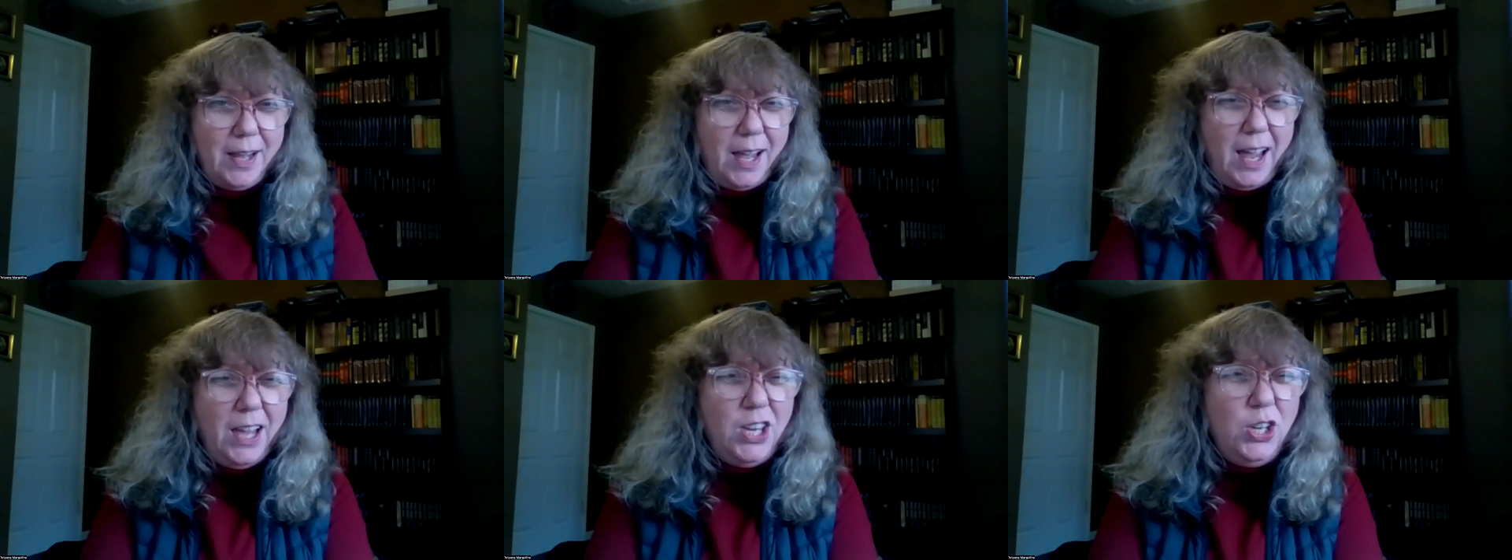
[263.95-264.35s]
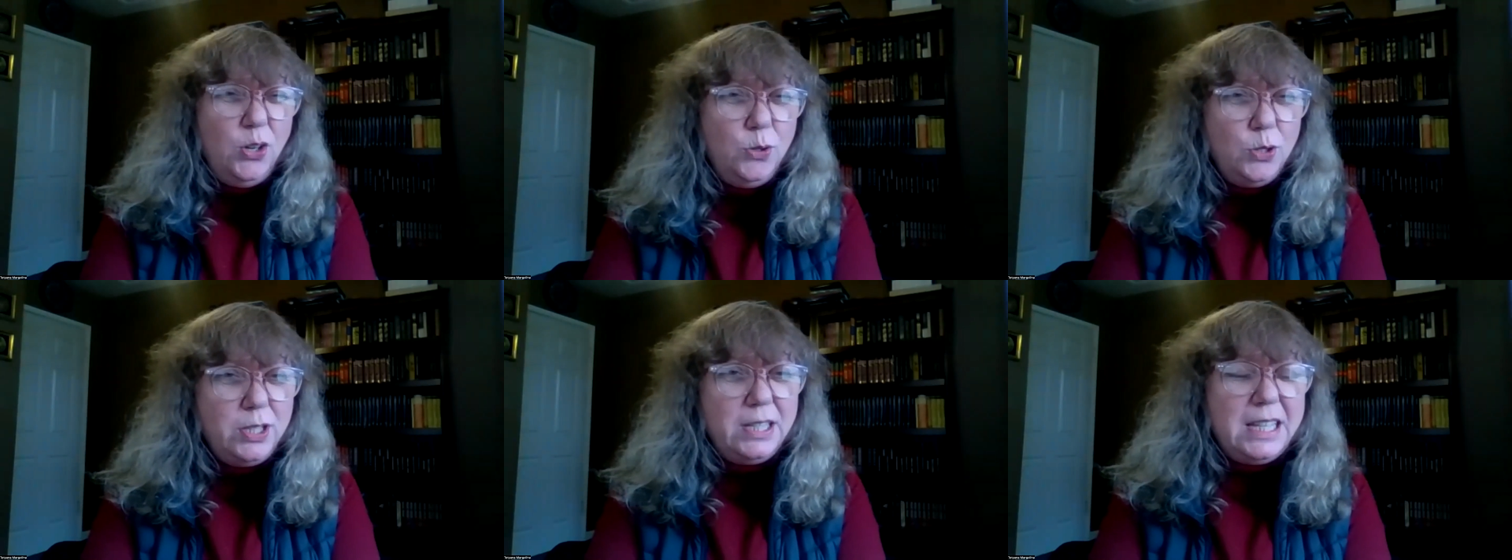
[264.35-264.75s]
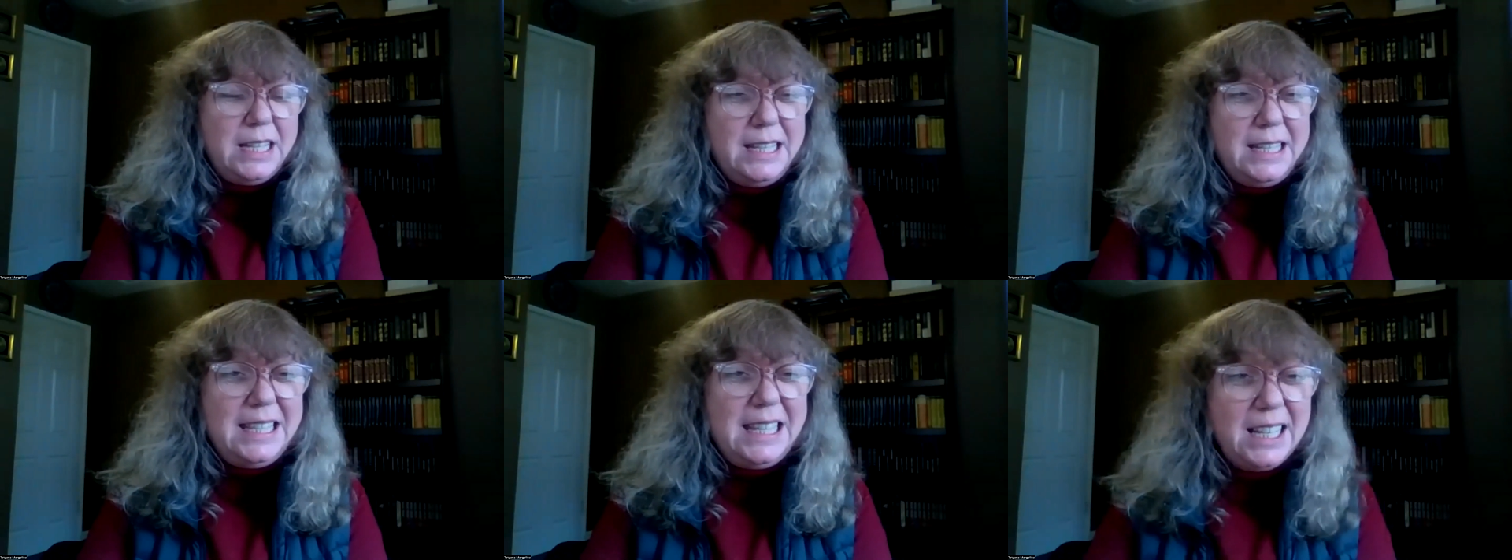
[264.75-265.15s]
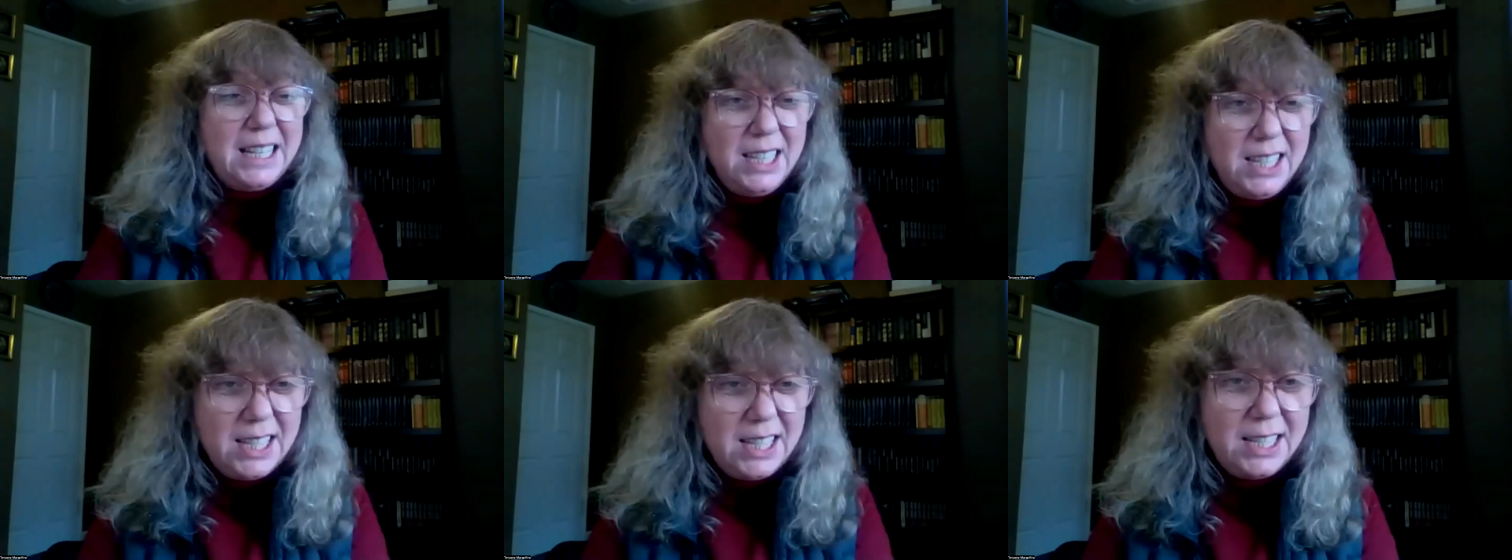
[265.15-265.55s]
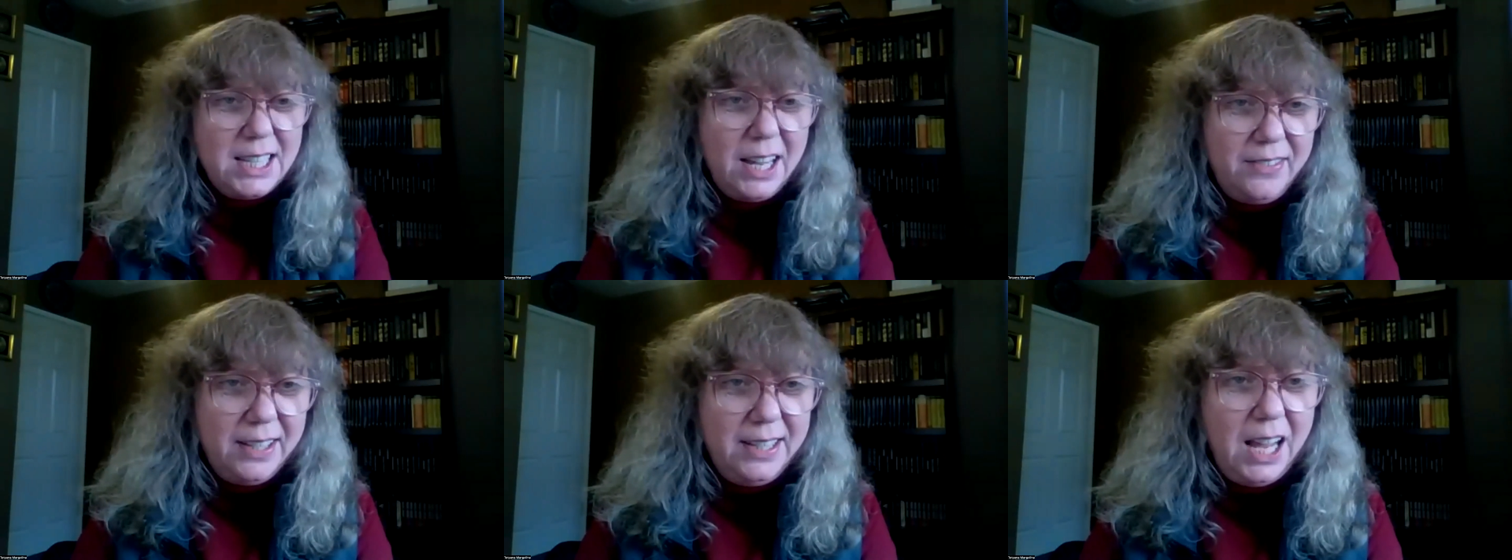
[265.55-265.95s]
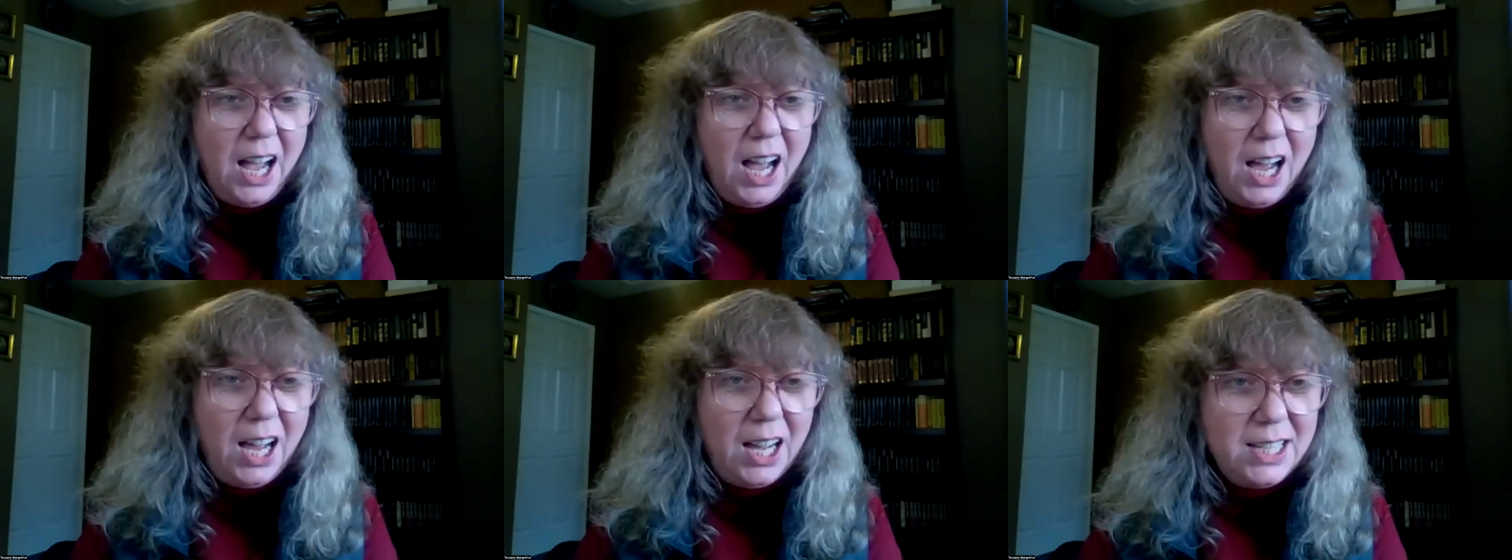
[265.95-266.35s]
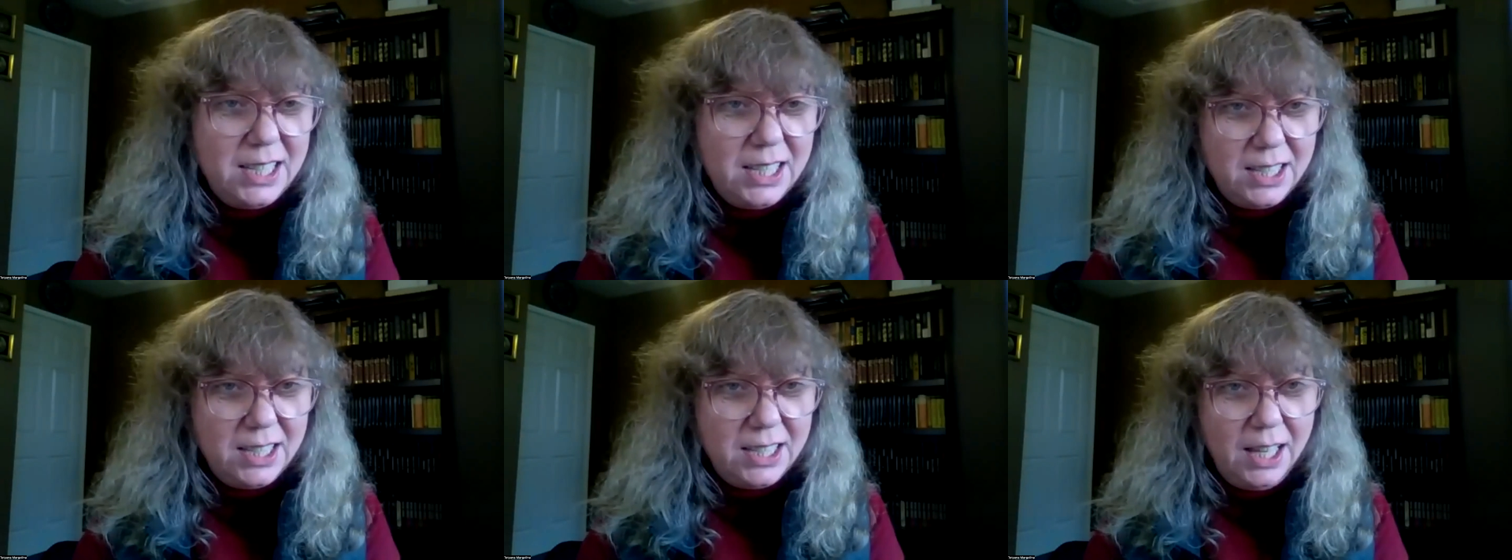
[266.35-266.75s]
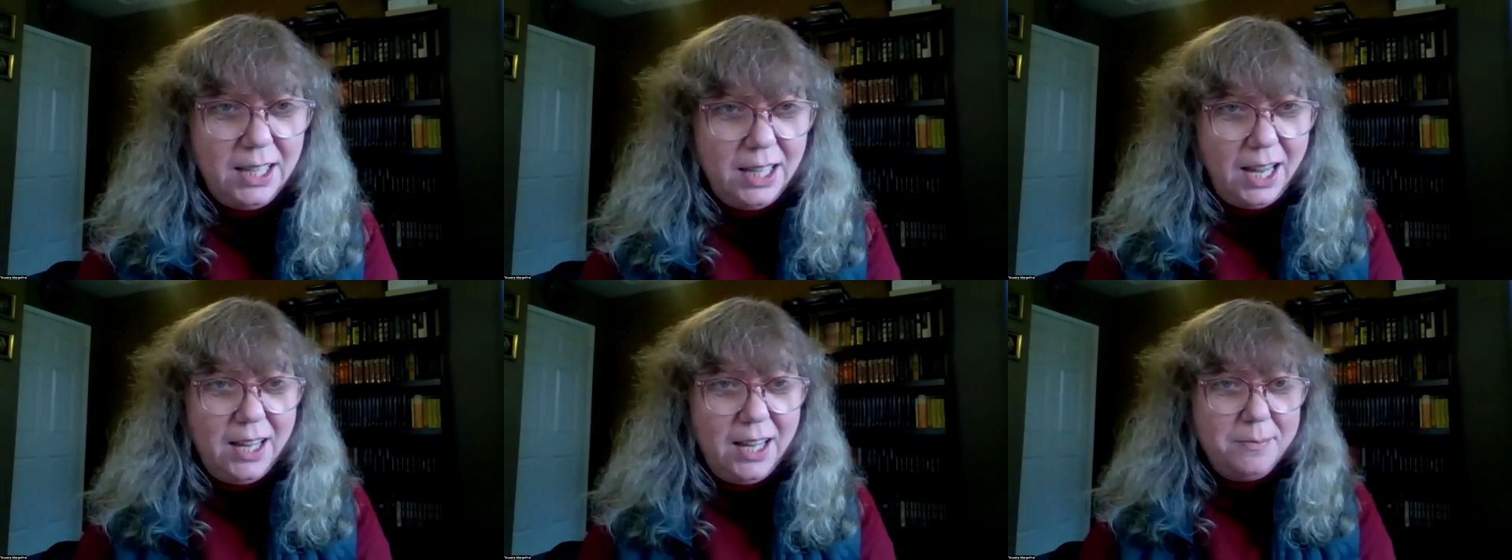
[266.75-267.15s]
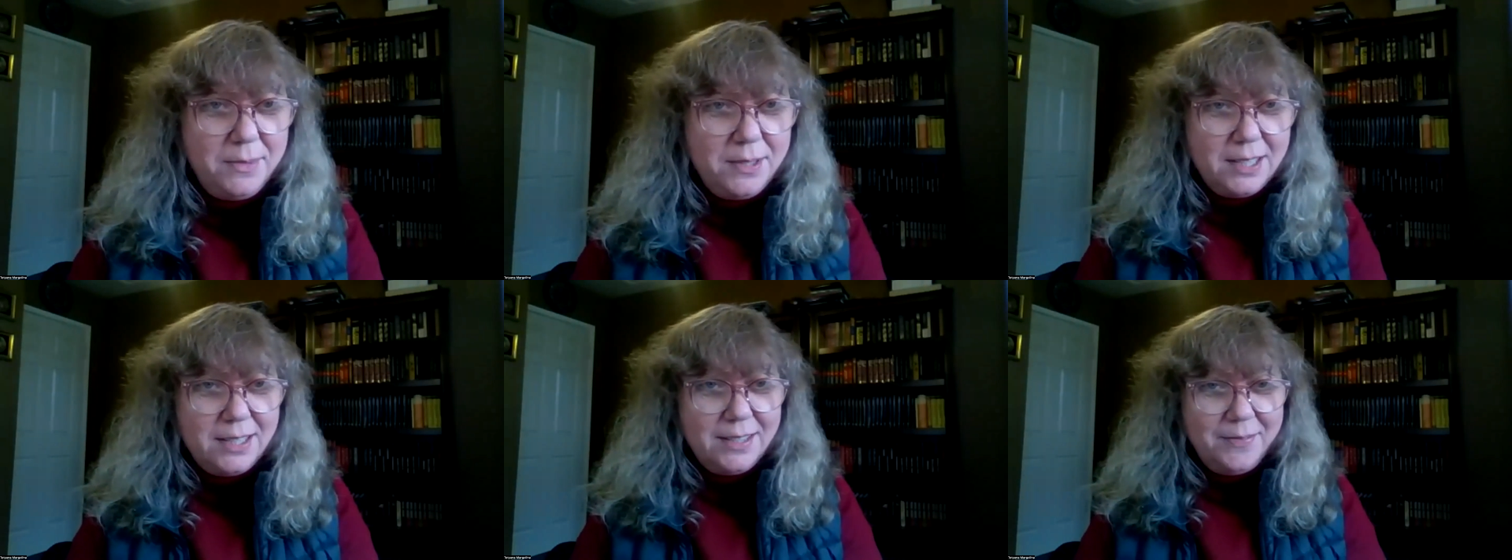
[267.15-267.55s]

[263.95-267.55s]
I used 67 as and ums,